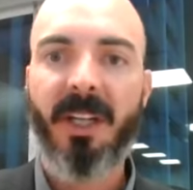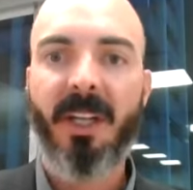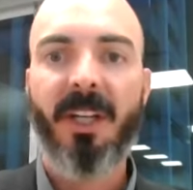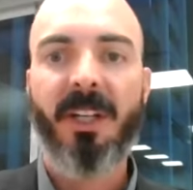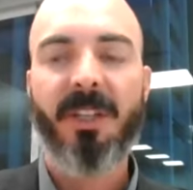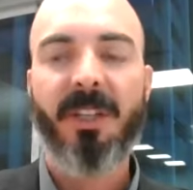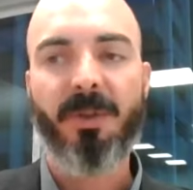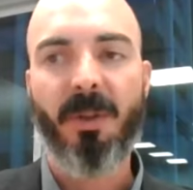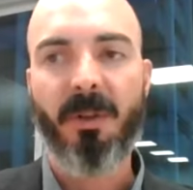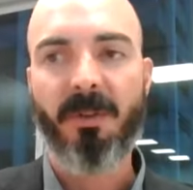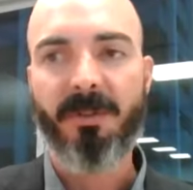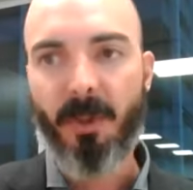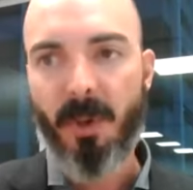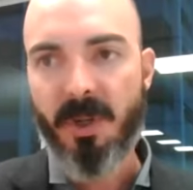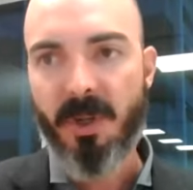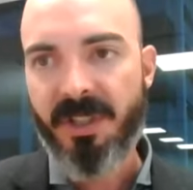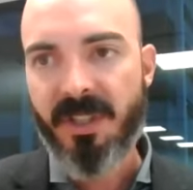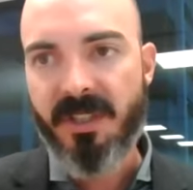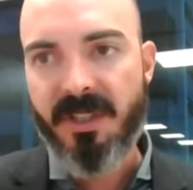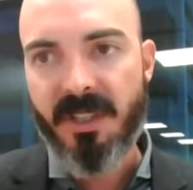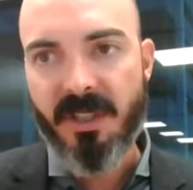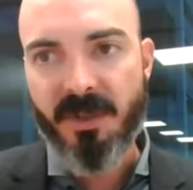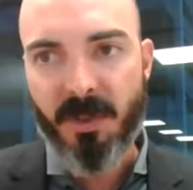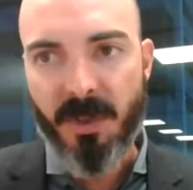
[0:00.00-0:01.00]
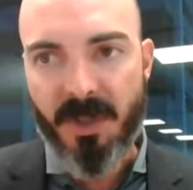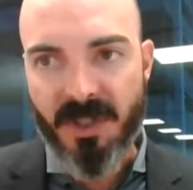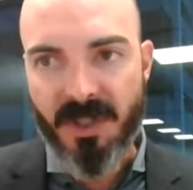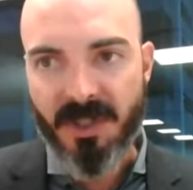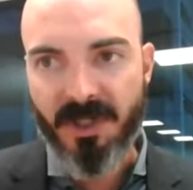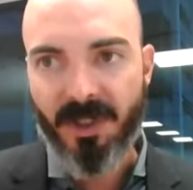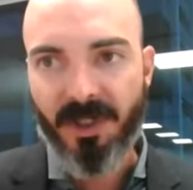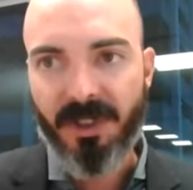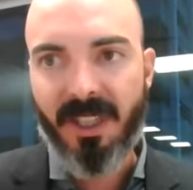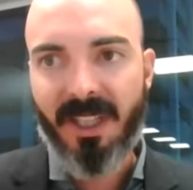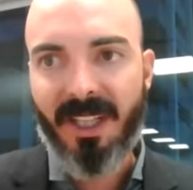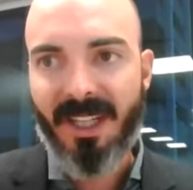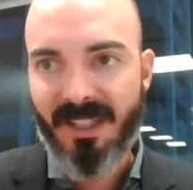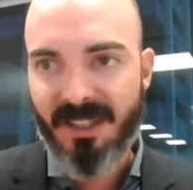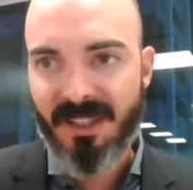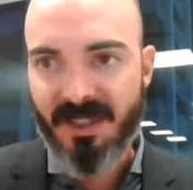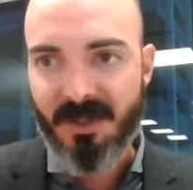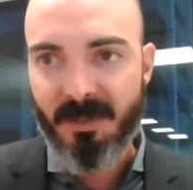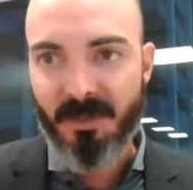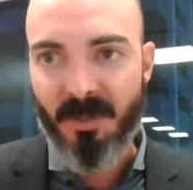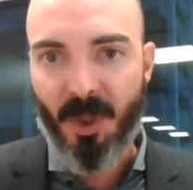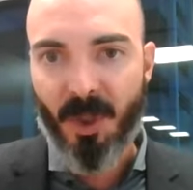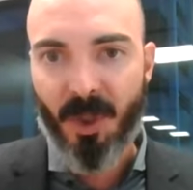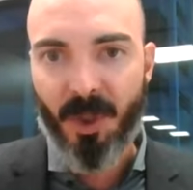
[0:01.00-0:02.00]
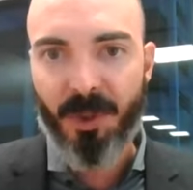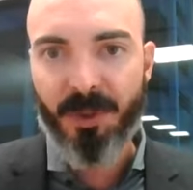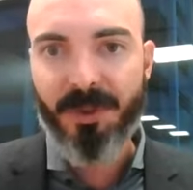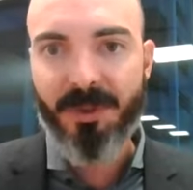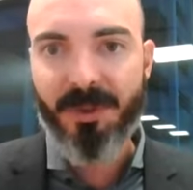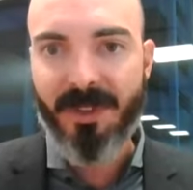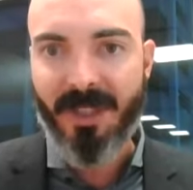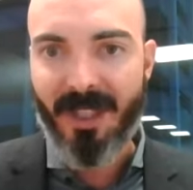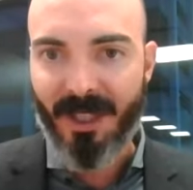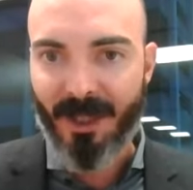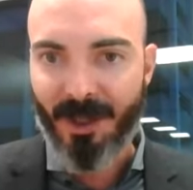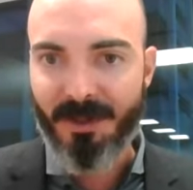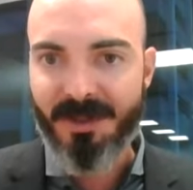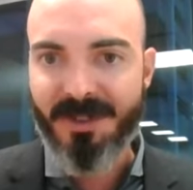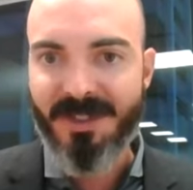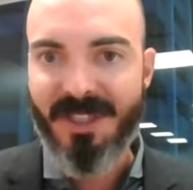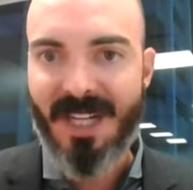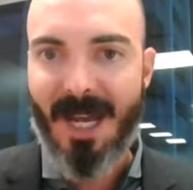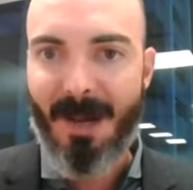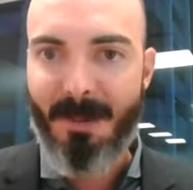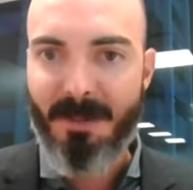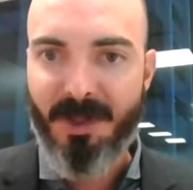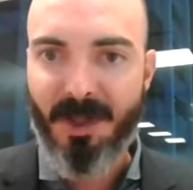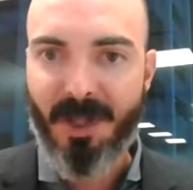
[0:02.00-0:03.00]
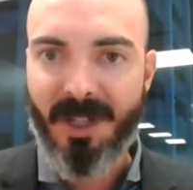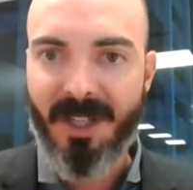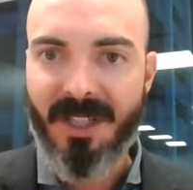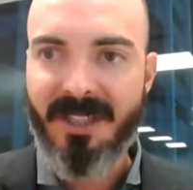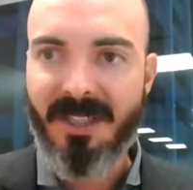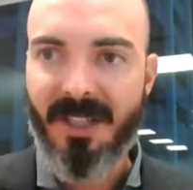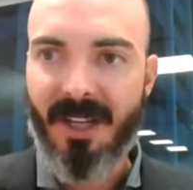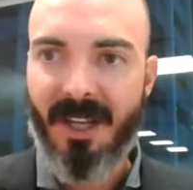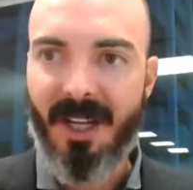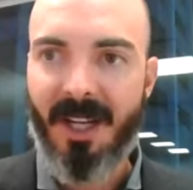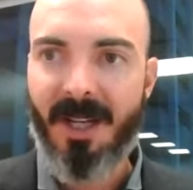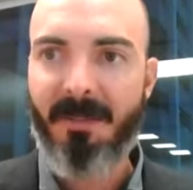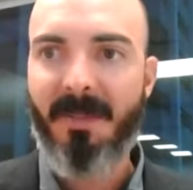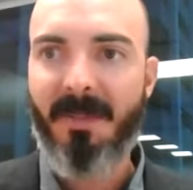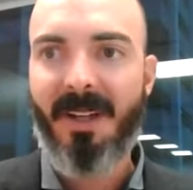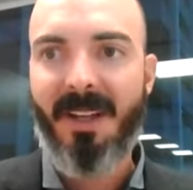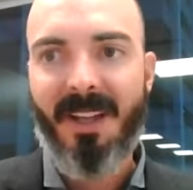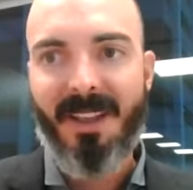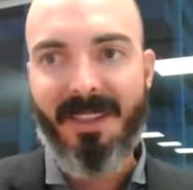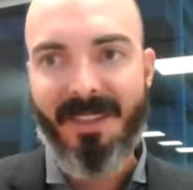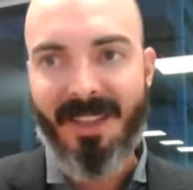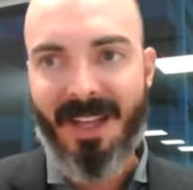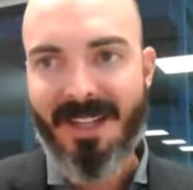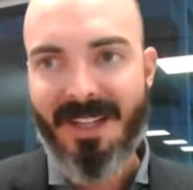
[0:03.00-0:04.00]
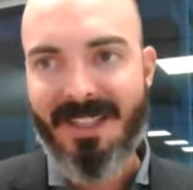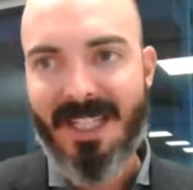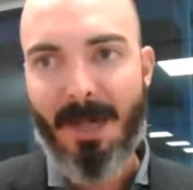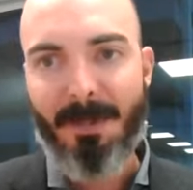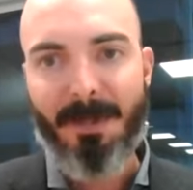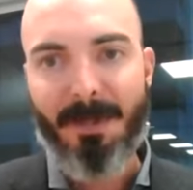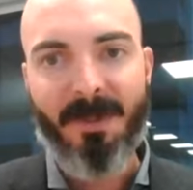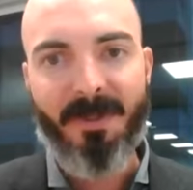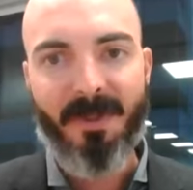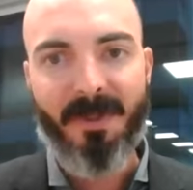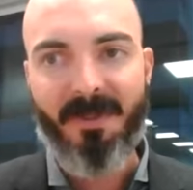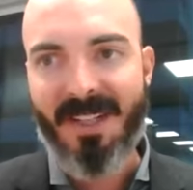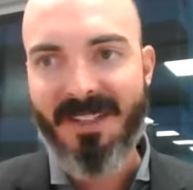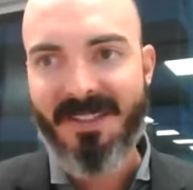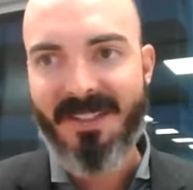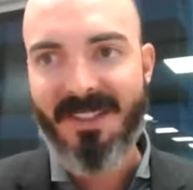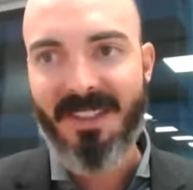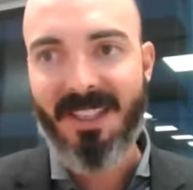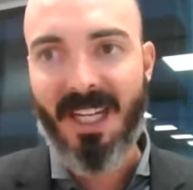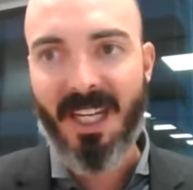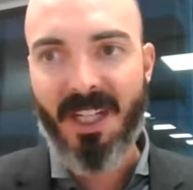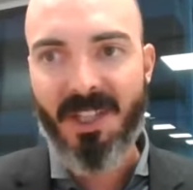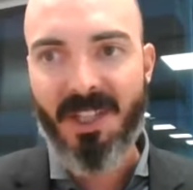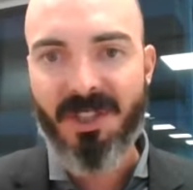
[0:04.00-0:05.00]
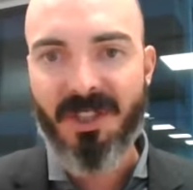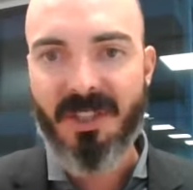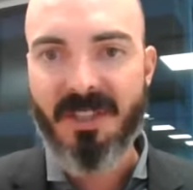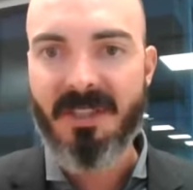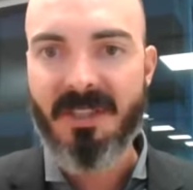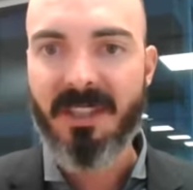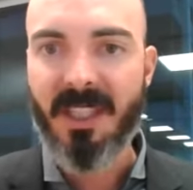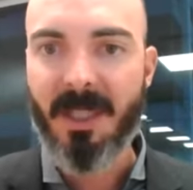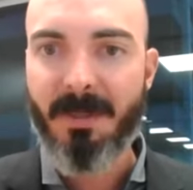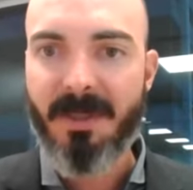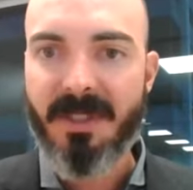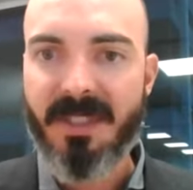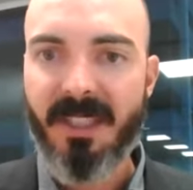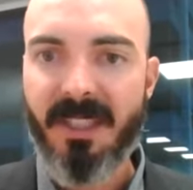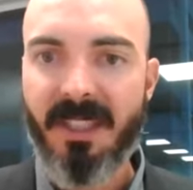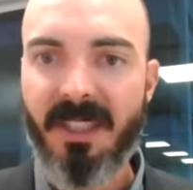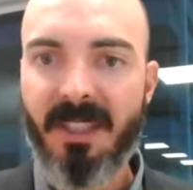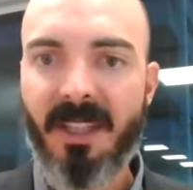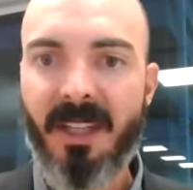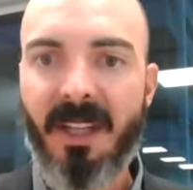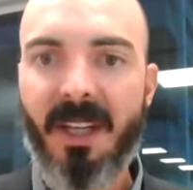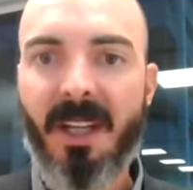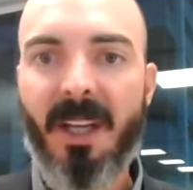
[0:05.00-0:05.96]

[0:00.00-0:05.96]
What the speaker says: So unfortunately, since we're just looking at a small, narrow snapshot in time, that depth of investigation is limited.